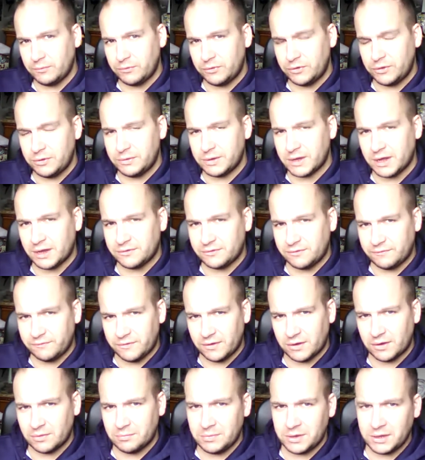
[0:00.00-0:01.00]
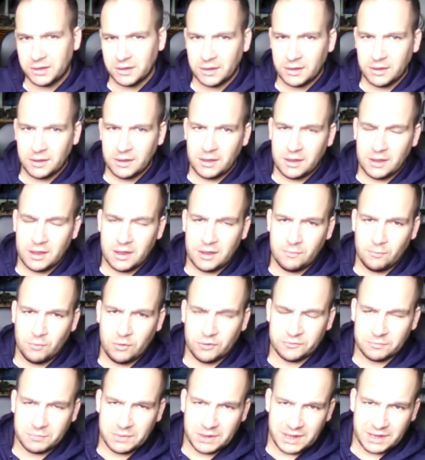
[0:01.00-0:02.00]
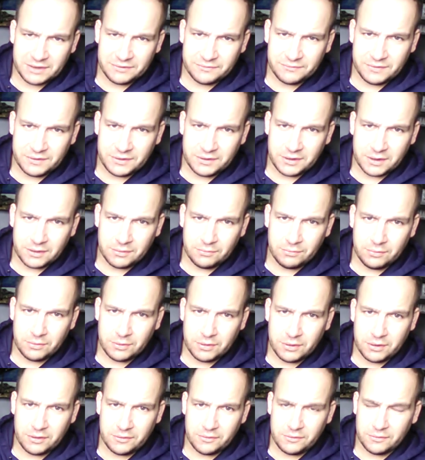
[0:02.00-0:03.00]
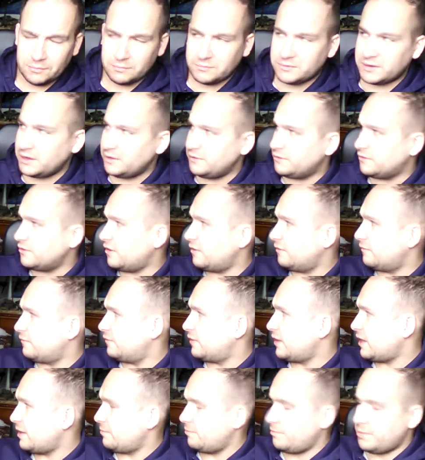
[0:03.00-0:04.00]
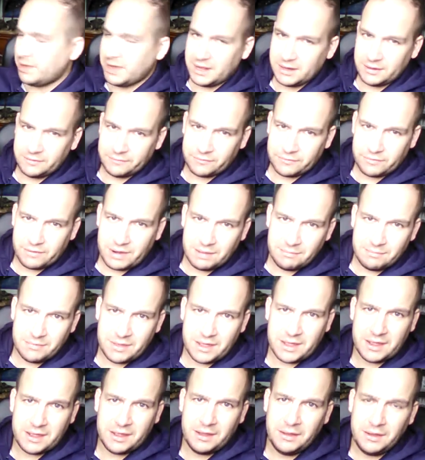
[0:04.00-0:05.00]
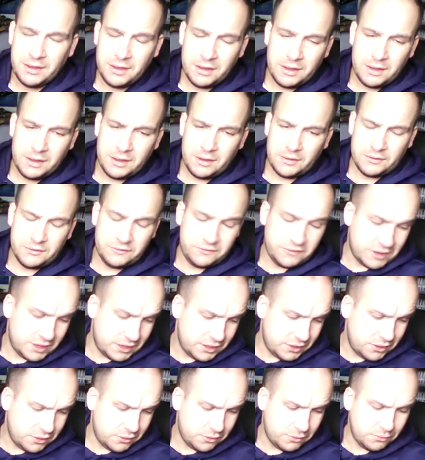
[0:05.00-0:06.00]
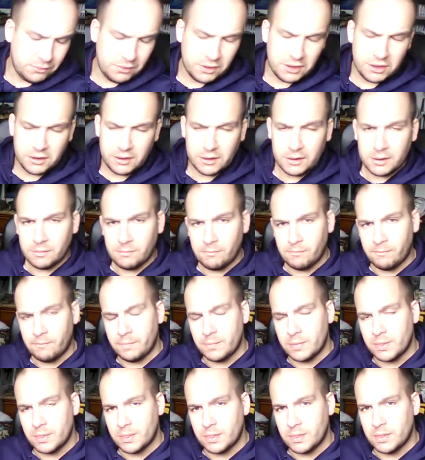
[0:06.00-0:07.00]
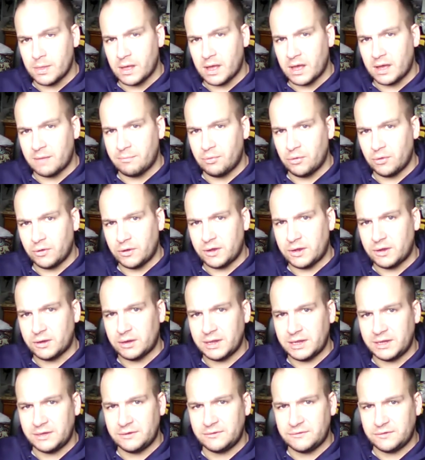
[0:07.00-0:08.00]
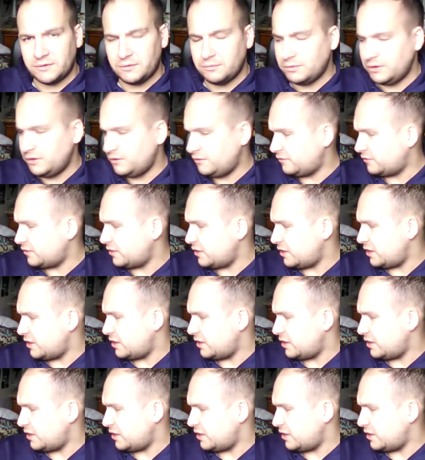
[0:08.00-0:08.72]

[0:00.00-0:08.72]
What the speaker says: You guys that follow me and watched my last video, the update of that pile of crap there, the JU, I put a link to his